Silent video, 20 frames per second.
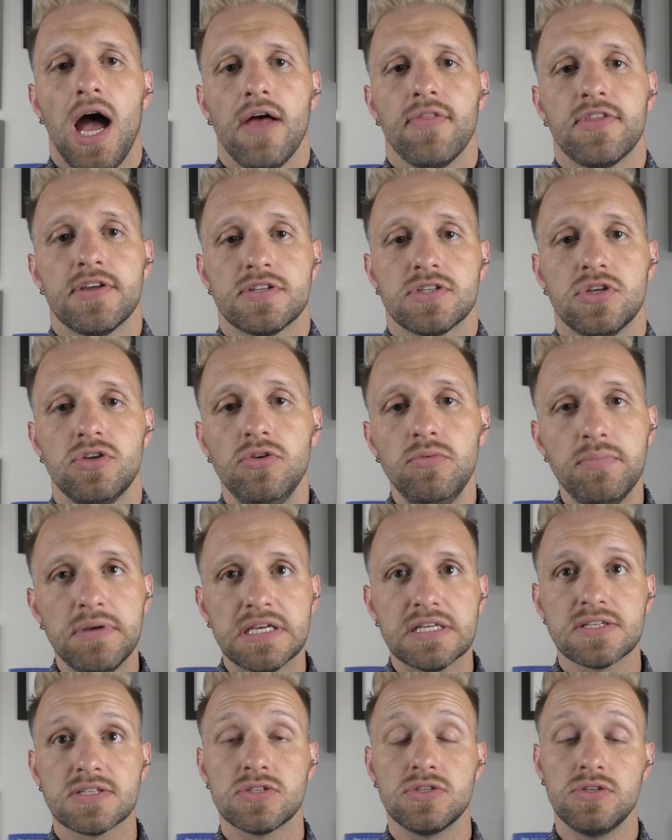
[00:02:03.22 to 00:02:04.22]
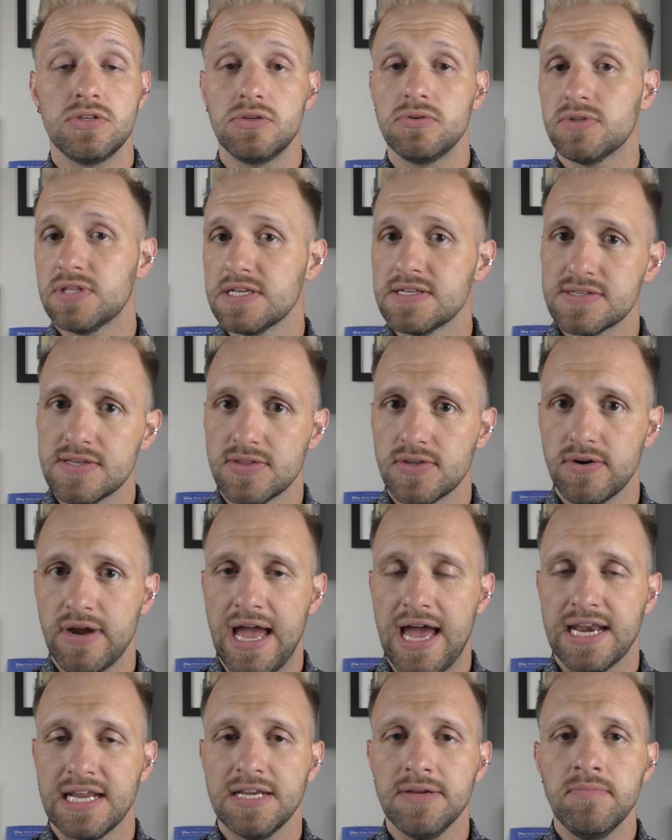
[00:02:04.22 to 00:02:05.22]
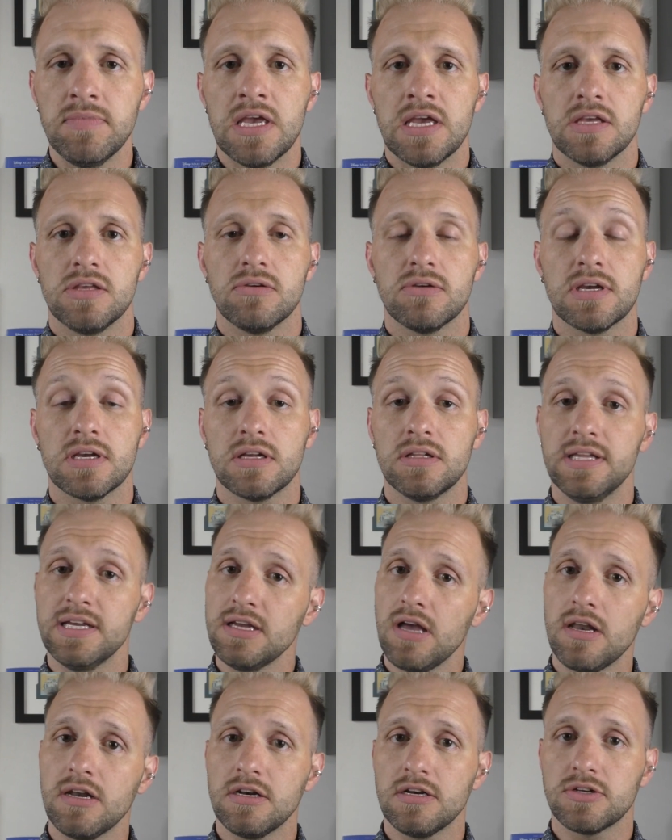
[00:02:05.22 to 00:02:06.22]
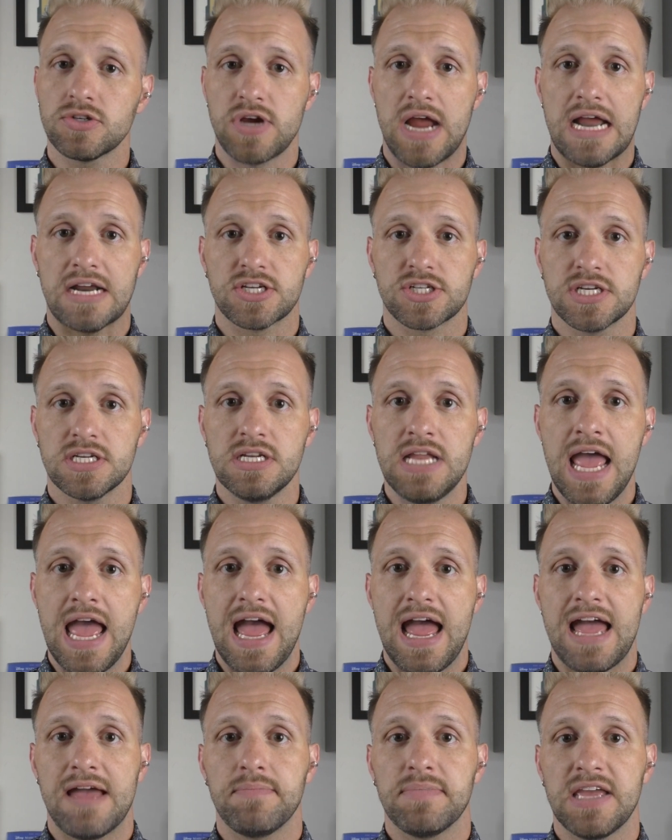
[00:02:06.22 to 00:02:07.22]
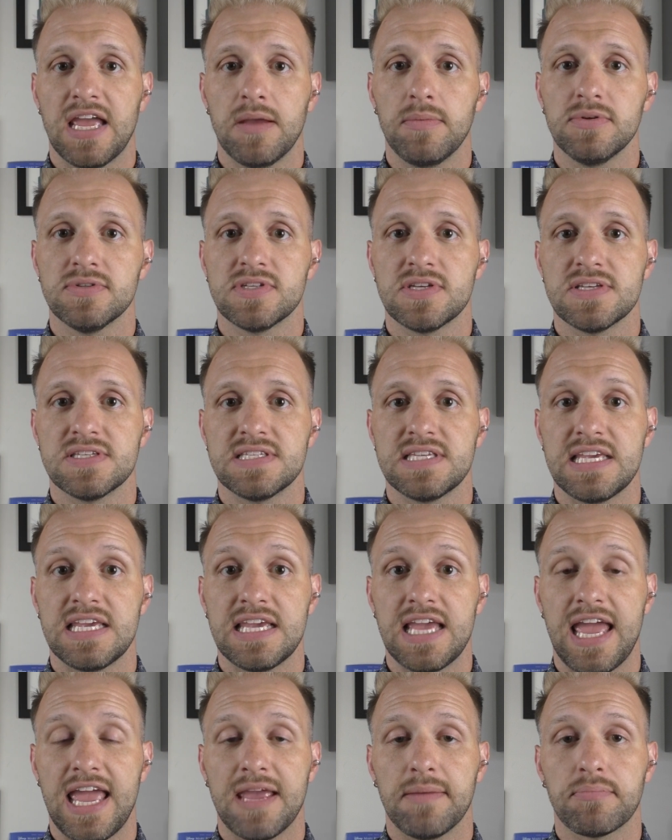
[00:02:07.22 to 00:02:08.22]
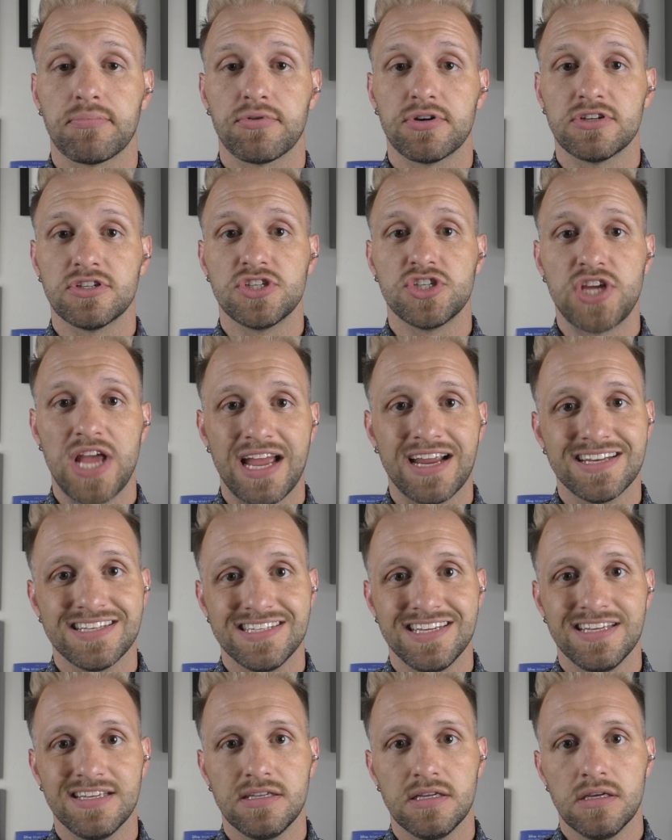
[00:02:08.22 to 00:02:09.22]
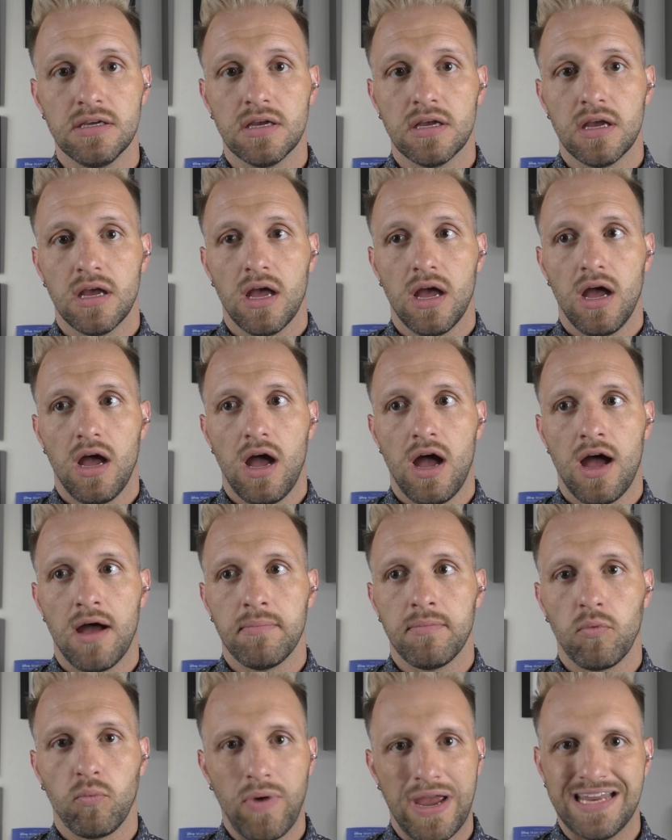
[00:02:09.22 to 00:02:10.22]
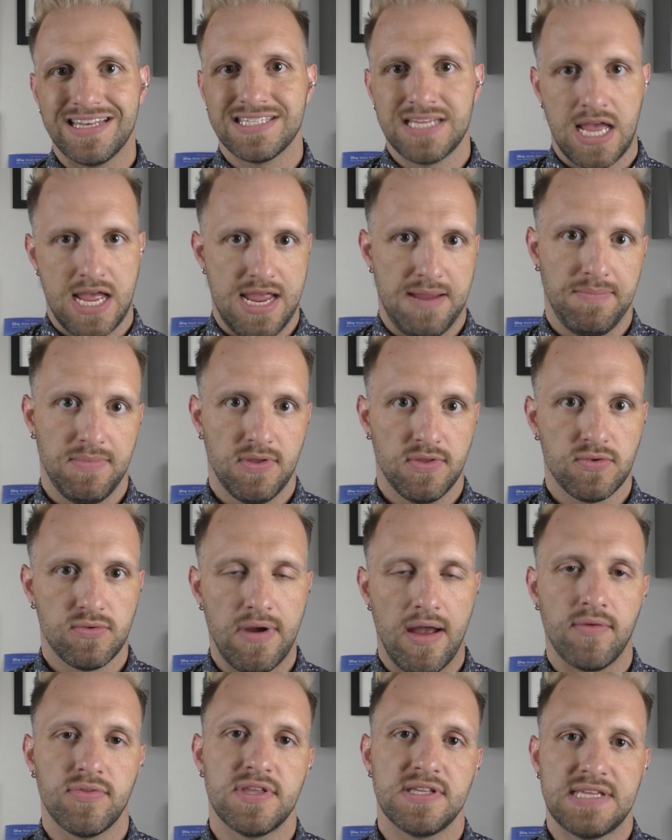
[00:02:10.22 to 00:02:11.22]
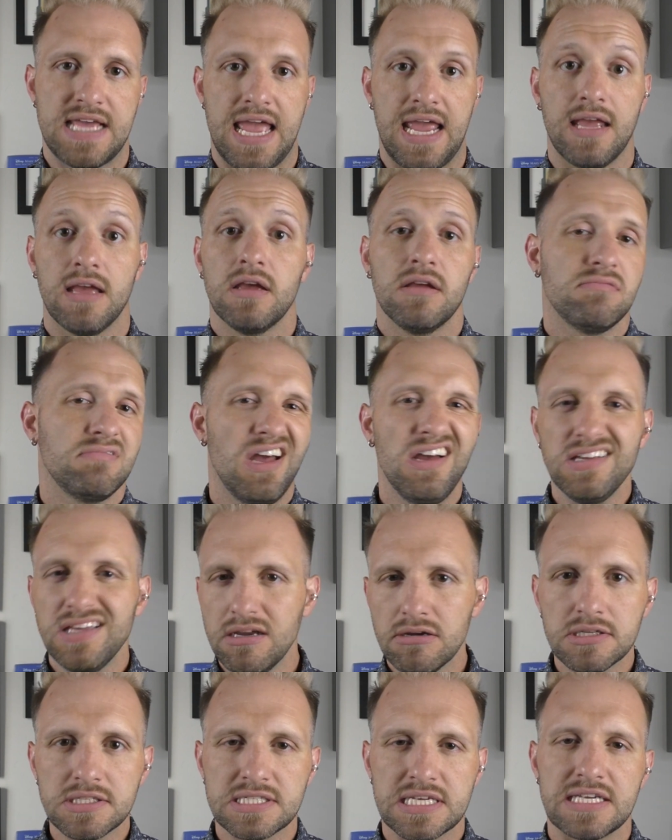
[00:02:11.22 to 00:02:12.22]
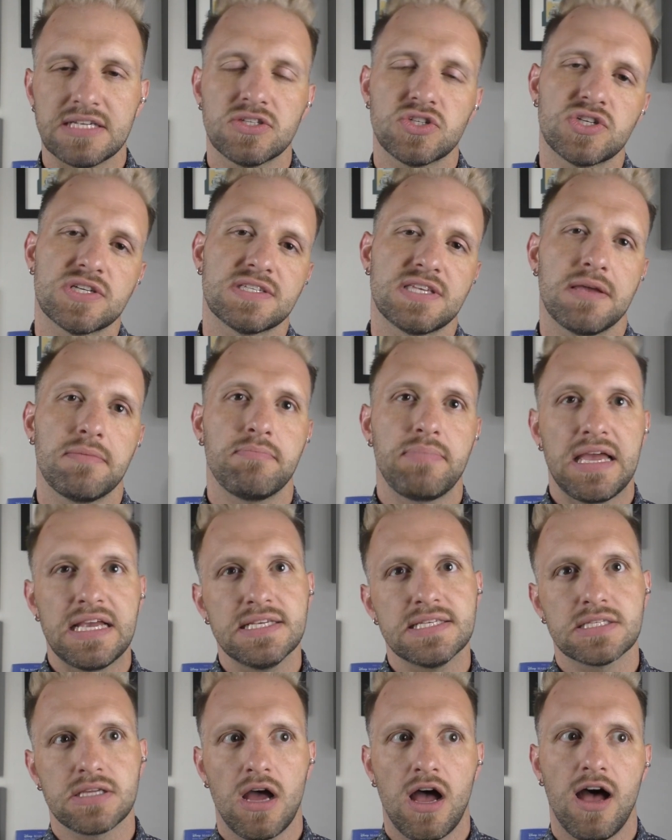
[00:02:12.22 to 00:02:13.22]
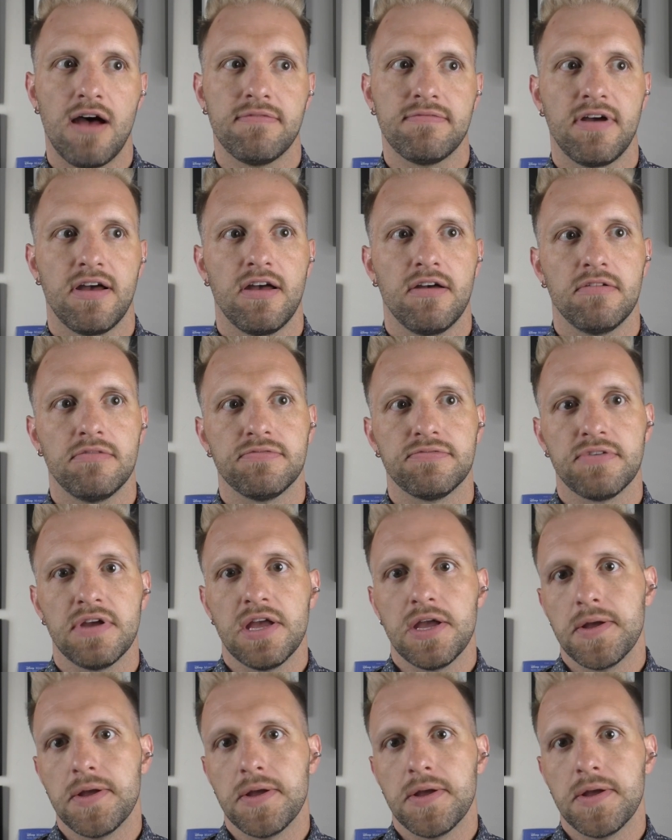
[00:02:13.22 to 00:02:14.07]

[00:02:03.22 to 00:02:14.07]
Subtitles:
The two biggest new things that they're adding, you can click on an attraction and be able to see a projected wait time throughout the day. Not guarantees, just based off of